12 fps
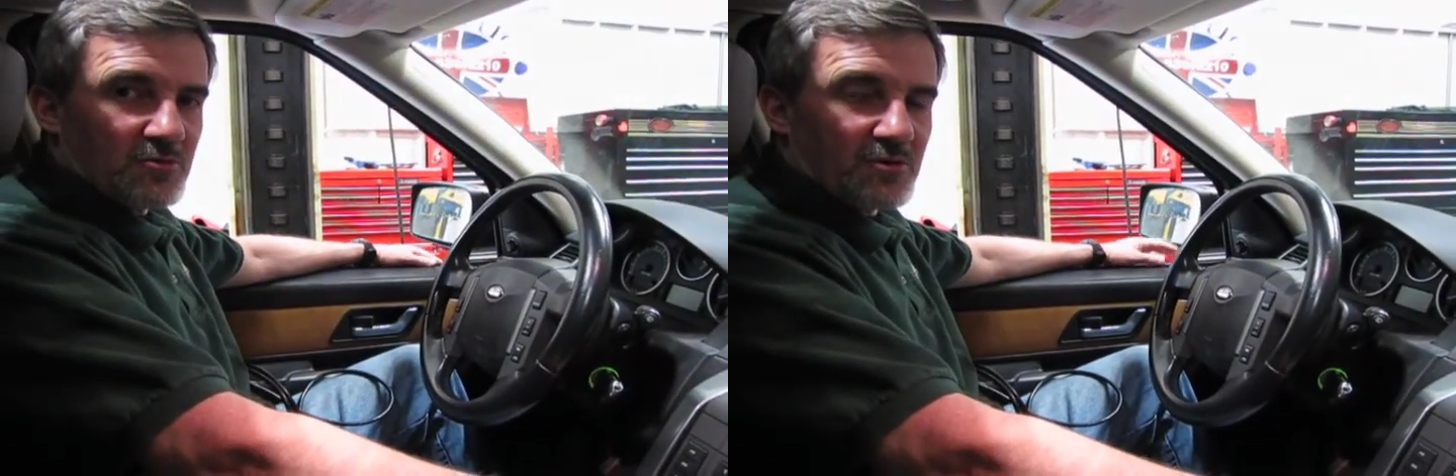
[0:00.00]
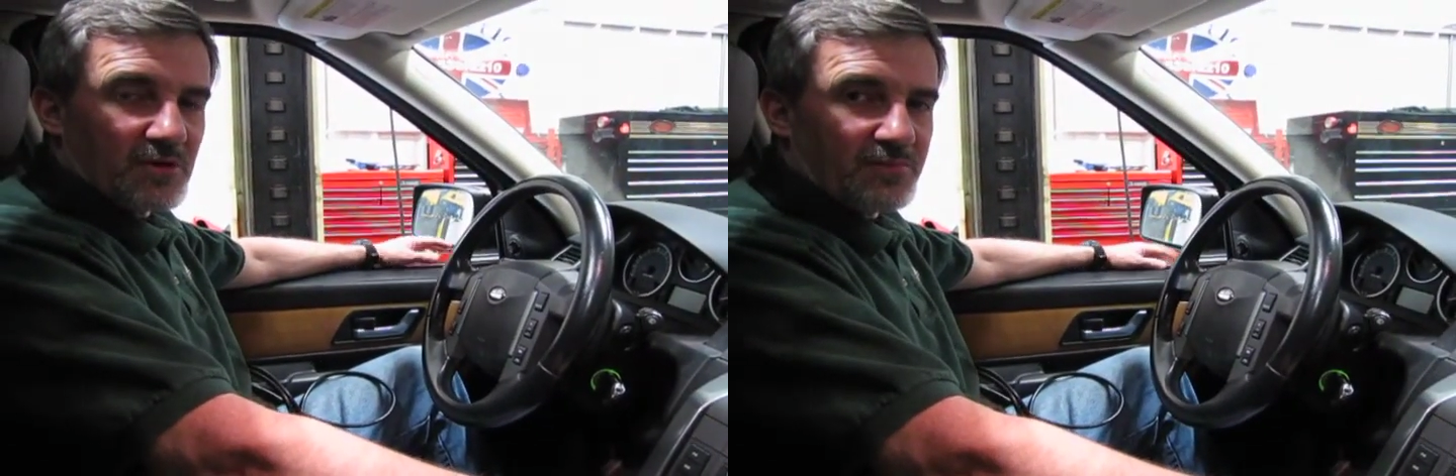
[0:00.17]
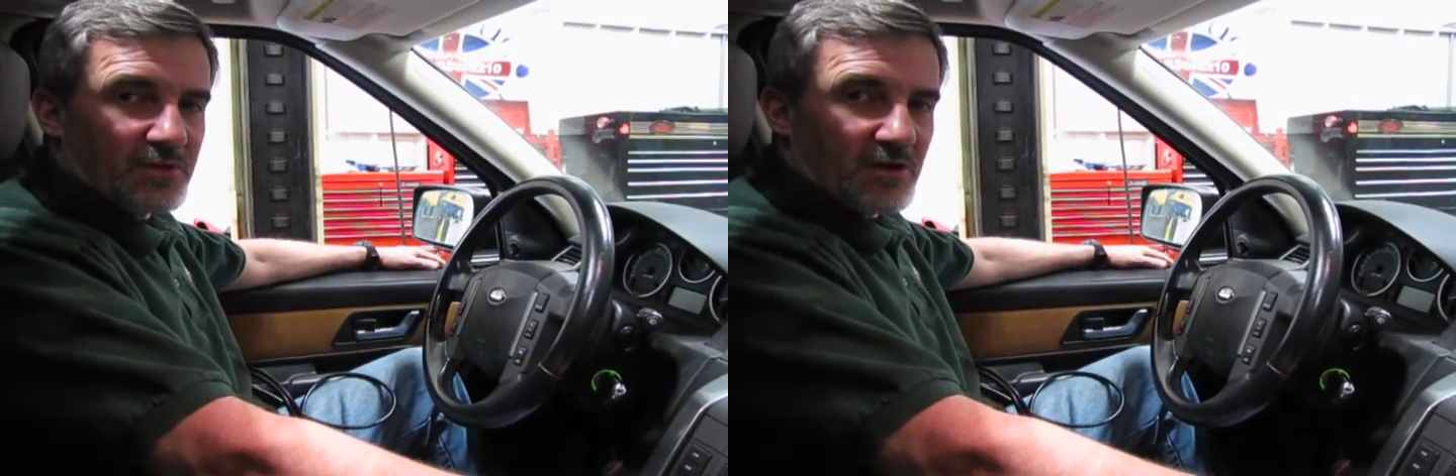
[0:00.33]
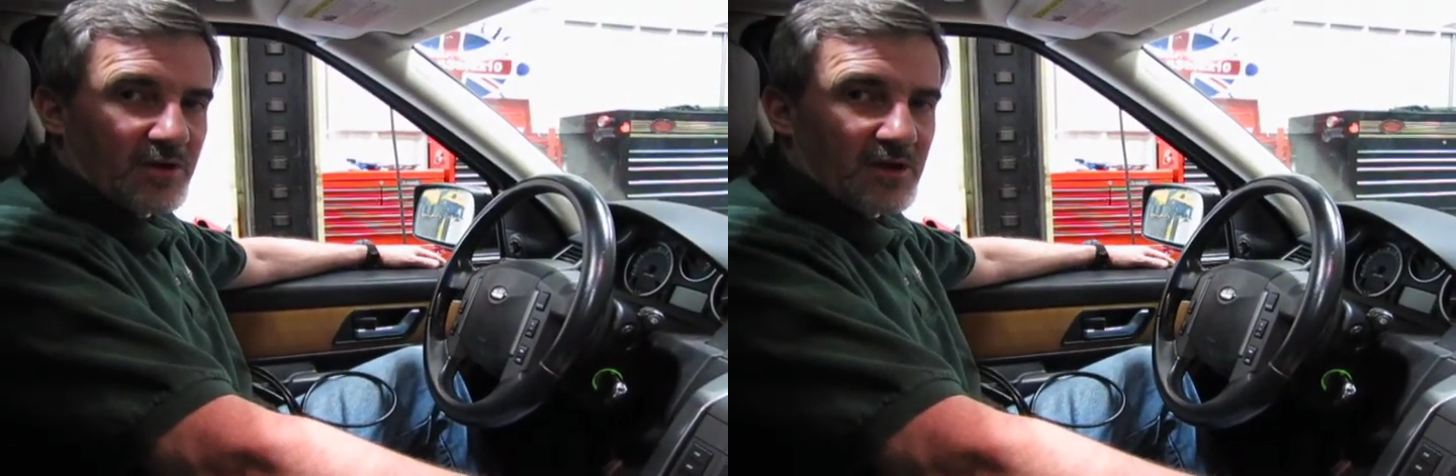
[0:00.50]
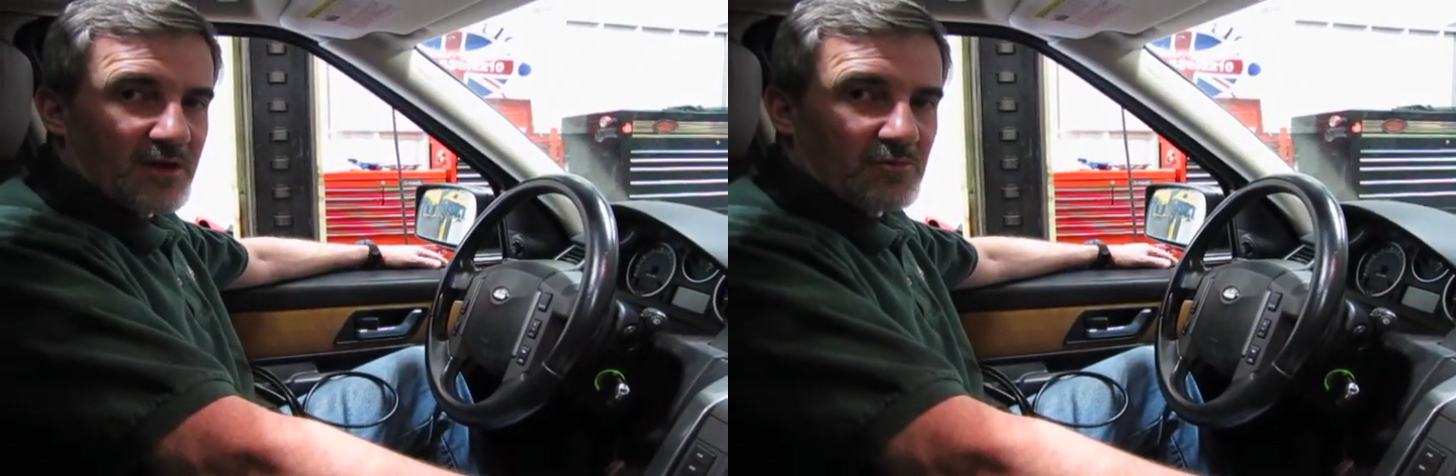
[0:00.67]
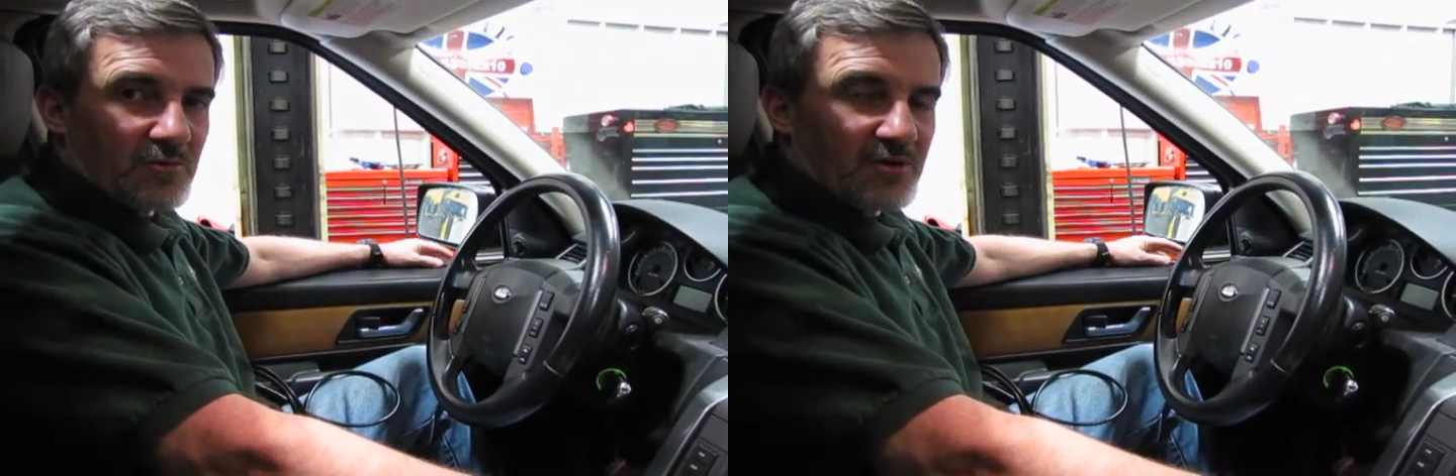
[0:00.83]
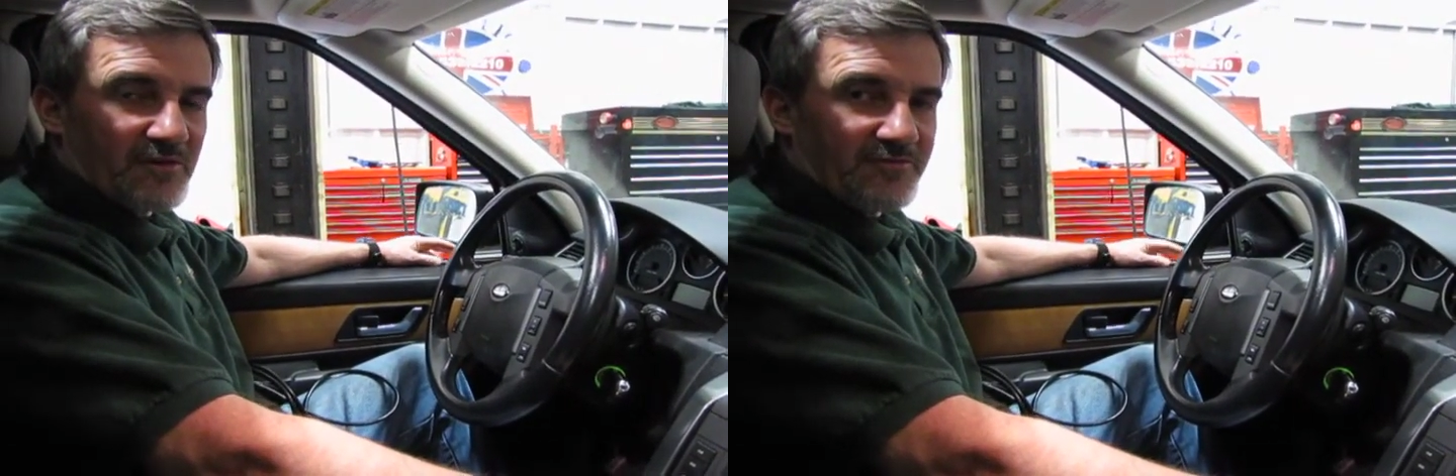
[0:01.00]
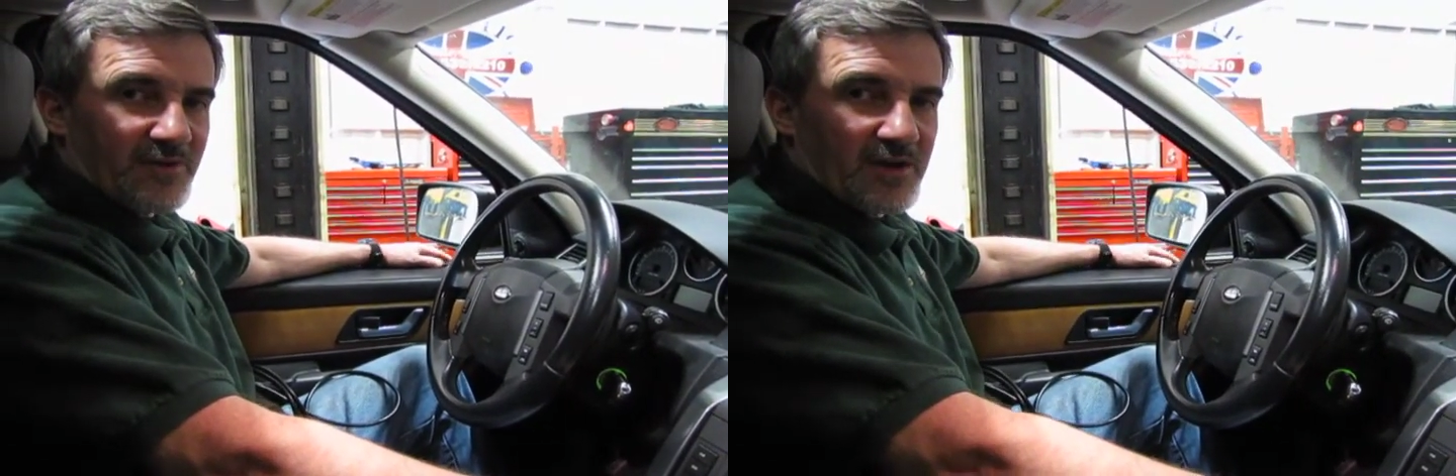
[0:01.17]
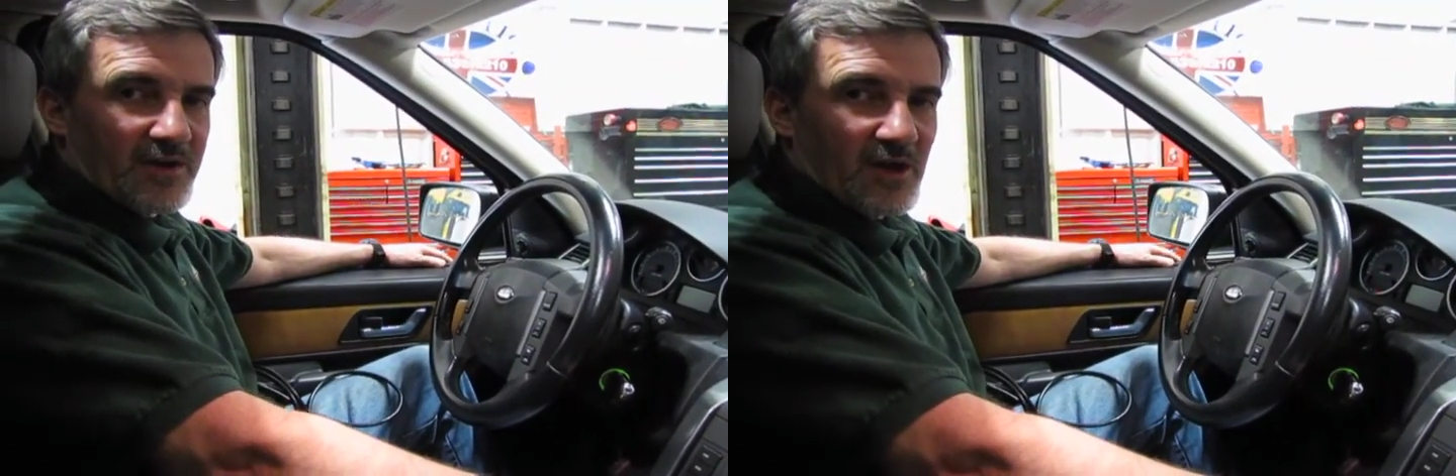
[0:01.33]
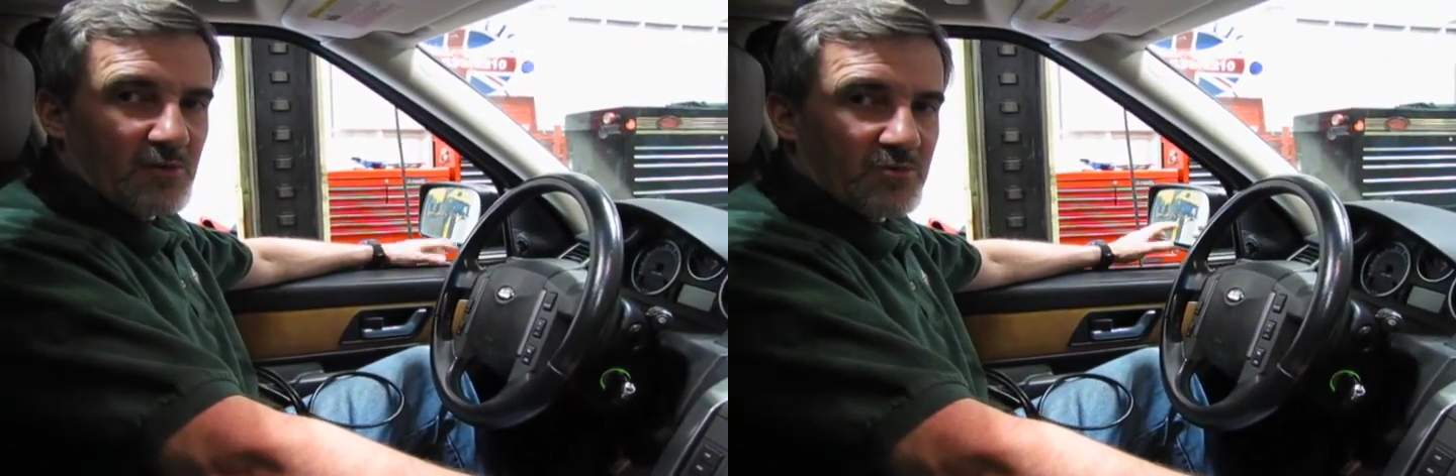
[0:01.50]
we're going to plug in and we're going to find out